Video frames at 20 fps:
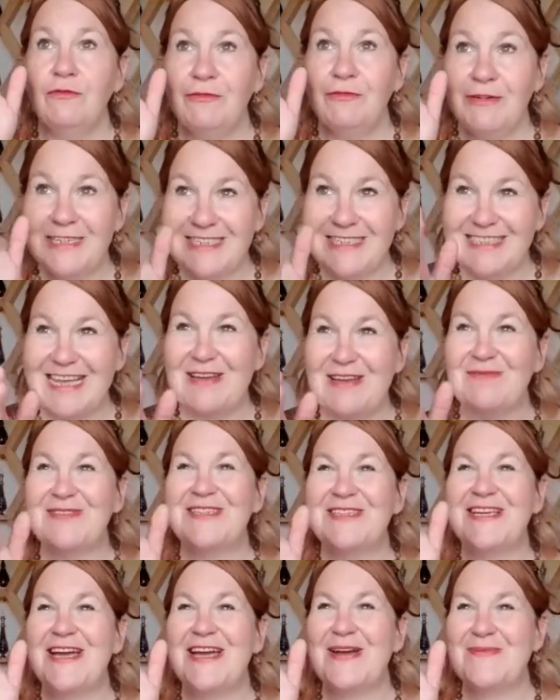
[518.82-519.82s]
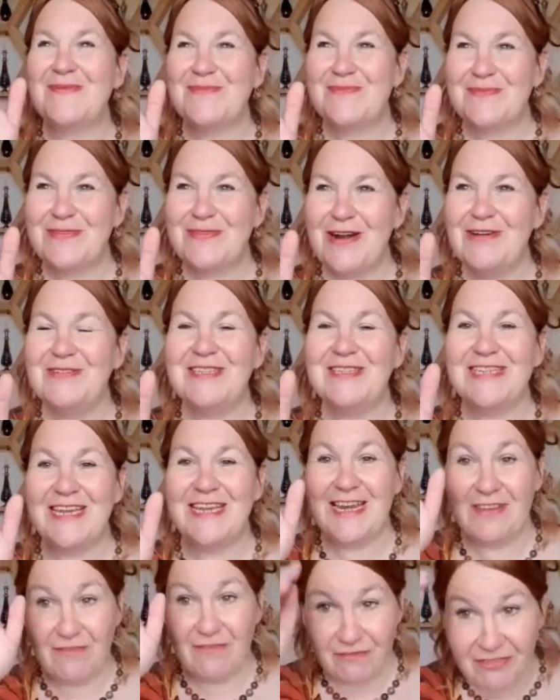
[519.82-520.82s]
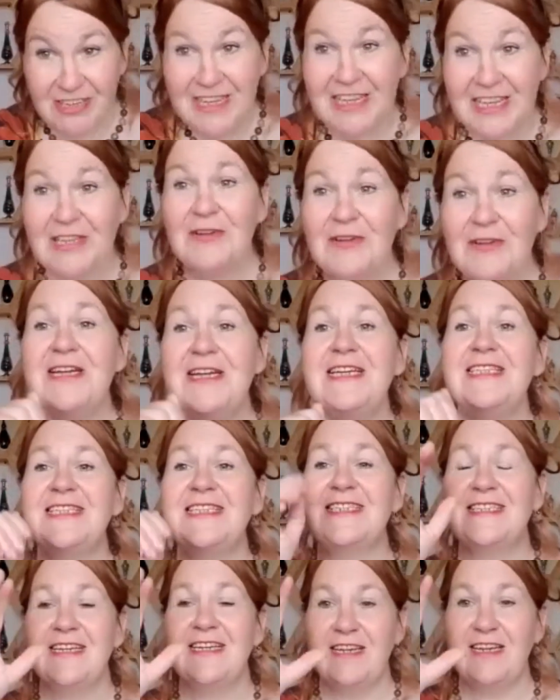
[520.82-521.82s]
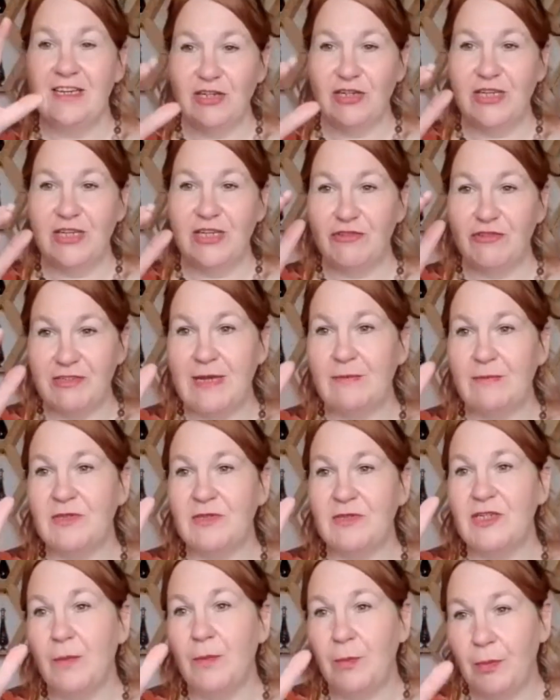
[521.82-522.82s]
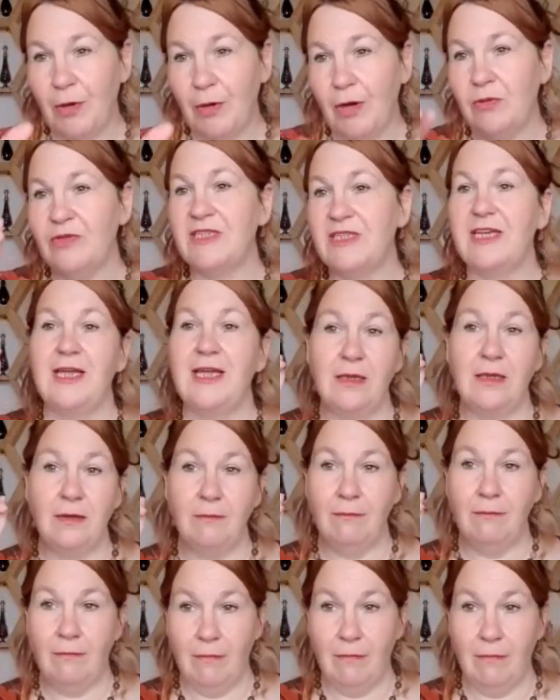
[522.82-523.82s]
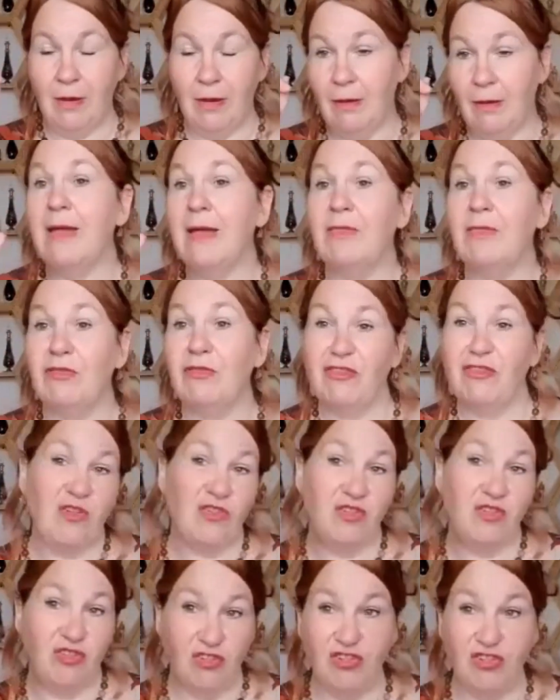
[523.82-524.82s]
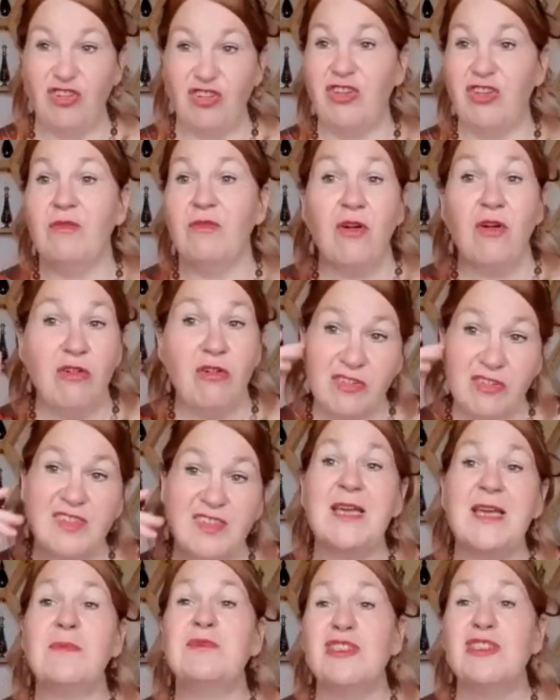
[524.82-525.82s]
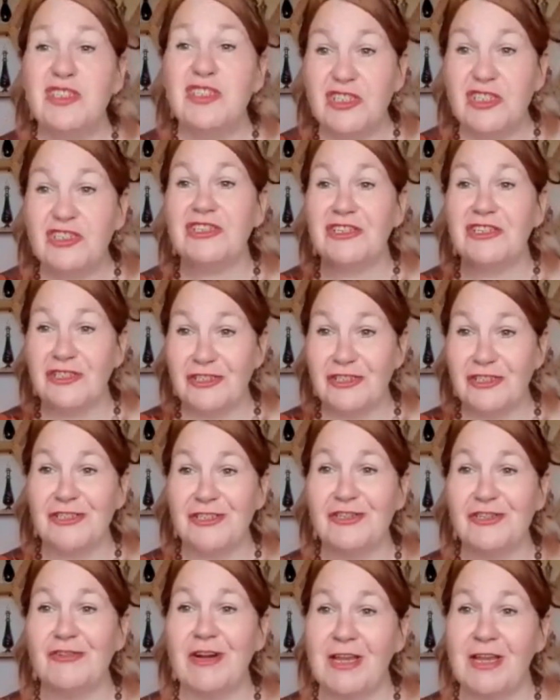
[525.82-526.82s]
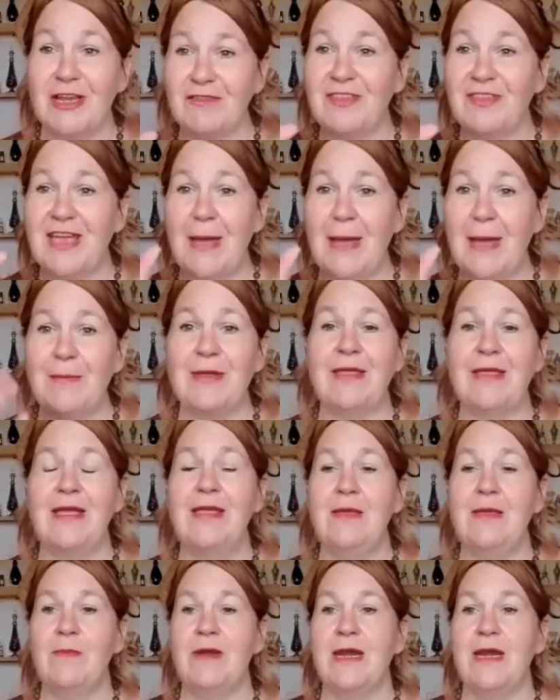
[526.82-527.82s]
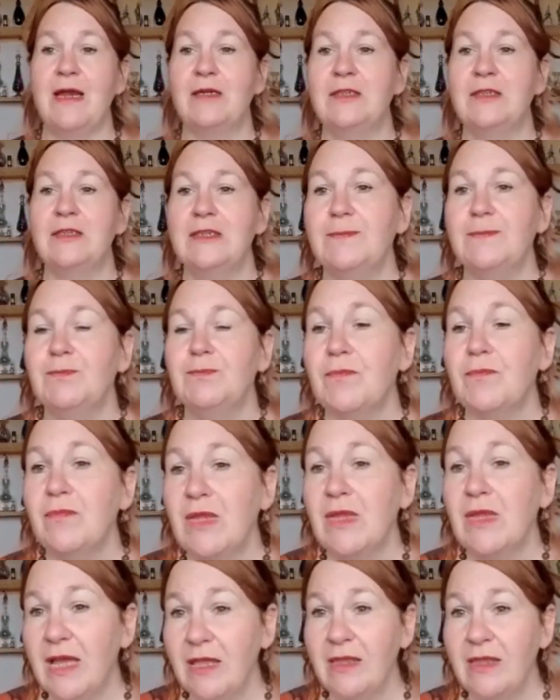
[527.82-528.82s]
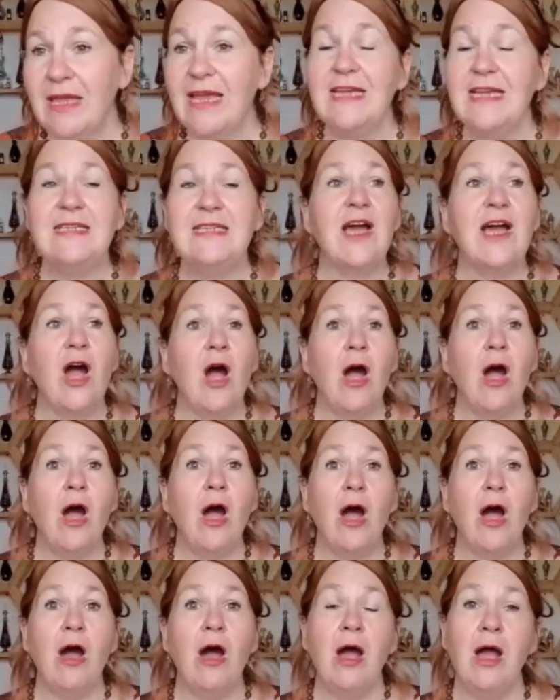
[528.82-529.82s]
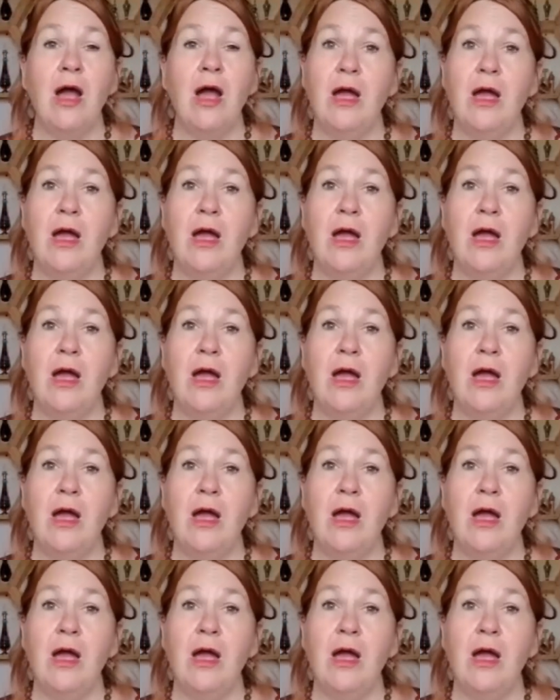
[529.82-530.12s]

receptor protein vanilloids, trans receptor protein menthols. So you skipped to the trick of the M in a minute. And these are